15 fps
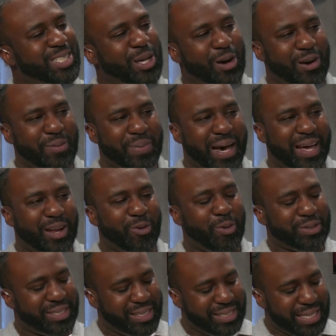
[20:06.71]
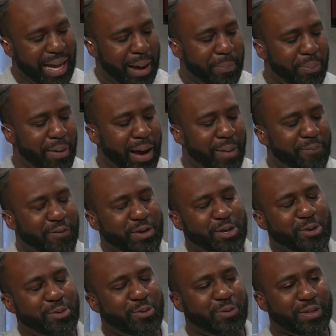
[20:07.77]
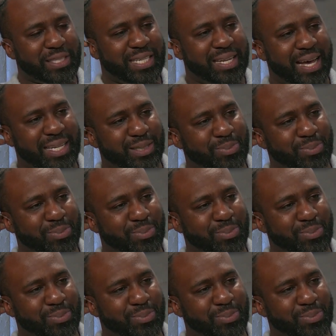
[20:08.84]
talk about it. What's the top prop for you for tonight's